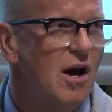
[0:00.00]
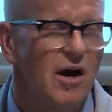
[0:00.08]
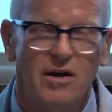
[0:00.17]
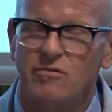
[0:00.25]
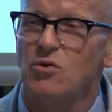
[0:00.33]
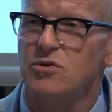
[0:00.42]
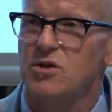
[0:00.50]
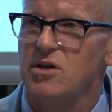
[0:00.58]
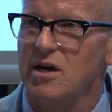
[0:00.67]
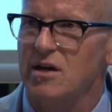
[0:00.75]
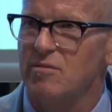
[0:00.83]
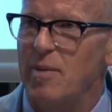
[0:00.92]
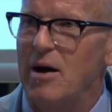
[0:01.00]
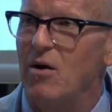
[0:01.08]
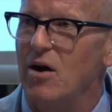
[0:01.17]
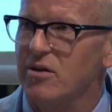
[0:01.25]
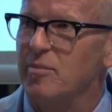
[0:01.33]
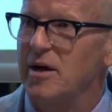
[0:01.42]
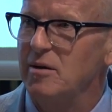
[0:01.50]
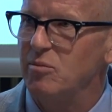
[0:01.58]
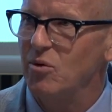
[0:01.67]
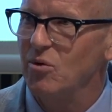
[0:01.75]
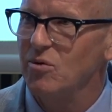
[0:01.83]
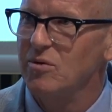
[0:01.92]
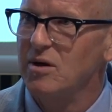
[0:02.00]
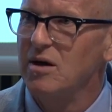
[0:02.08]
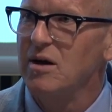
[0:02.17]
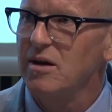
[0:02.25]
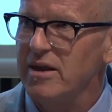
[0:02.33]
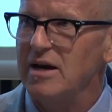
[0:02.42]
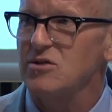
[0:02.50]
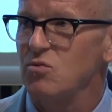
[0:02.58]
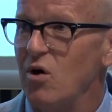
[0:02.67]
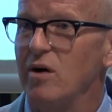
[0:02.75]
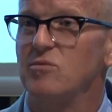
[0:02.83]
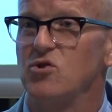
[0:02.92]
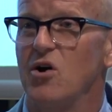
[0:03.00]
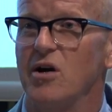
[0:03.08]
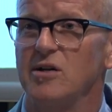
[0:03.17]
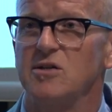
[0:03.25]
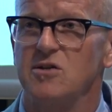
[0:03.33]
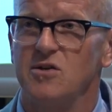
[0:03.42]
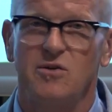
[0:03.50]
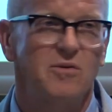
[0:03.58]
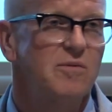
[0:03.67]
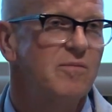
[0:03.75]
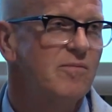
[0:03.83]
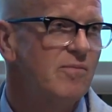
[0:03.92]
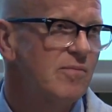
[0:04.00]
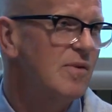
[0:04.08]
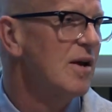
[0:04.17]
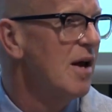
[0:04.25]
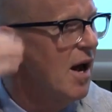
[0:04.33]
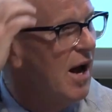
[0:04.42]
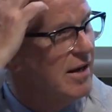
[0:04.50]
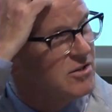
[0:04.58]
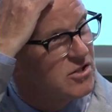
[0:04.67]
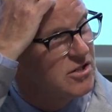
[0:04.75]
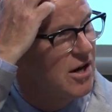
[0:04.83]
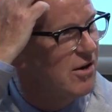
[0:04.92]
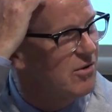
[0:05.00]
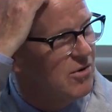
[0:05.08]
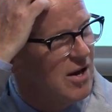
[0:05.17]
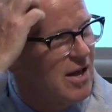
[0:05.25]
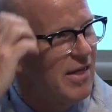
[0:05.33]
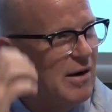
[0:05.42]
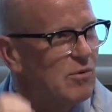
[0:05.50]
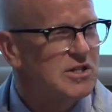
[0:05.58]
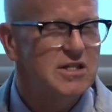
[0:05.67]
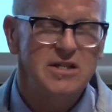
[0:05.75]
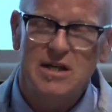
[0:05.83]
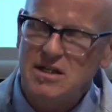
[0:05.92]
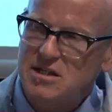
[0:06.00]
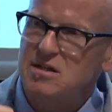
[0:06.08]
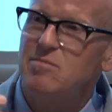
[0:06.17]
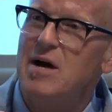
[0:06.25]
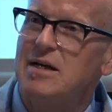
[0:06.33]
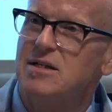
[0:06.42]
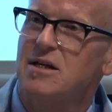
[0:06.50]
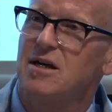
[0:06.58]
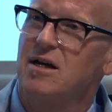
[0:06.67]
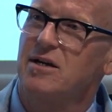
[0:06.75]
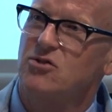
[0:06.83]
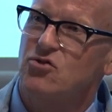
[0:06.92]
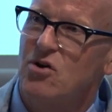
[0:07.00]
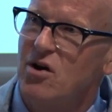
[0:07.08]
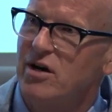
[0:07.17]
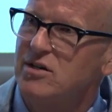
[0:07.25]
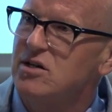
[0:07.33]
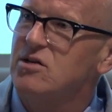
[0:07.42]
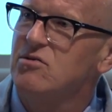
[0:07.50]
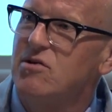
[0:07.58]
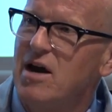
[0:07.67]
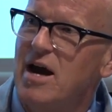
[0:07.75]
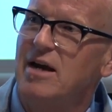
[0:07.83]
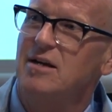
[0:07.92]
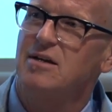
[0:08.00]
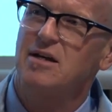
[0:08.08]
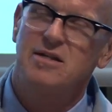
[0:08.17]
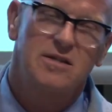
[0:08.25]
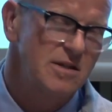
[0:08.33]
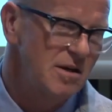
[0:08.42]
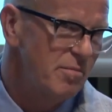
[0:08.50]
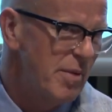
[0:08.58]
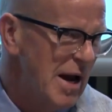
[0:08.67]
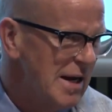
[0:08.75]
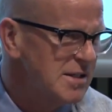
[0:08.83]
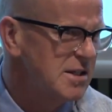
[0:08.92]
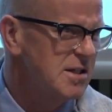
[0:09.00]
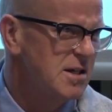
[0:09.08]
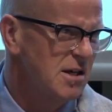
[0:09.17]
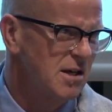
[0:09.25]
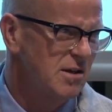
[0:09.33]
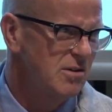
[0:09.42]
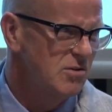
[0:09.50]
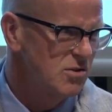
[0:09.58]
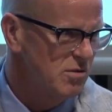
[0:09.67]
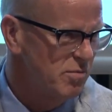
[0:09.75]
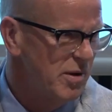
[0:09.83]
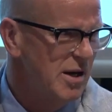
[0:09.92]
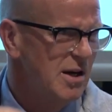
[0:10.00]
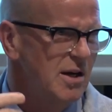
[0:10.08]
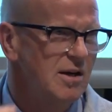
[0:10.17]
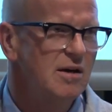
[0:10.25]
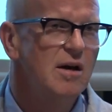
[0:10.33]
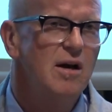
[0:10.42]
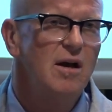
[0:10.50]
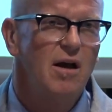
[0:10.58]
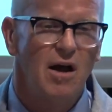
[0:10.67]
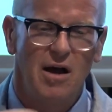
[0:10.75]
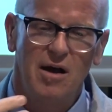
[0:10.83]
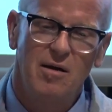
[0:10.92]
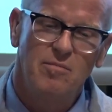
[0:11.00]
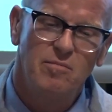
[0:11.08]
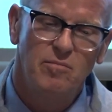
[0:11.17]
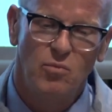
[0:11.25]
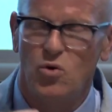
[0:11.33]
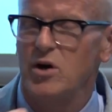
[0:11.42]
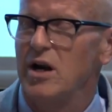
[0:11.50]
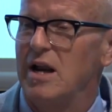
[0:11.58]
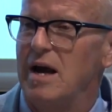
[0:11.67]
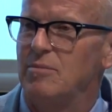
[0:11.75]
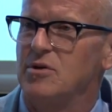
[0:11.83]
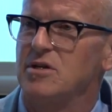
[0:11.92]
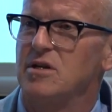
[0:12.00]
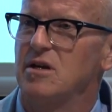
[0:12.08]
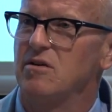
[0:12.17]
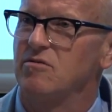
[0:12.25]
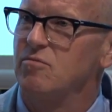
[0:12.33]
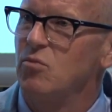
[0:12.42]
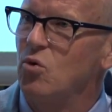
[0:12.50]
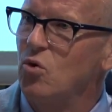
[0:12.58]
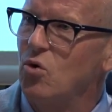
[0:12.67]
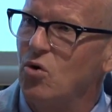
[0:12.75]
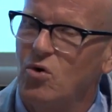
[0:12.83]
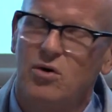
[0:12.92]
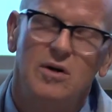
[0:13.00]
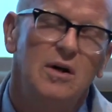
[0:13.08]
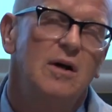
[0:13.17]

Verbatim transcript: and I've got to think about other people. That's what I'm trying to do. And so they were systematically trying to create this capacity to be um, more collaborative, more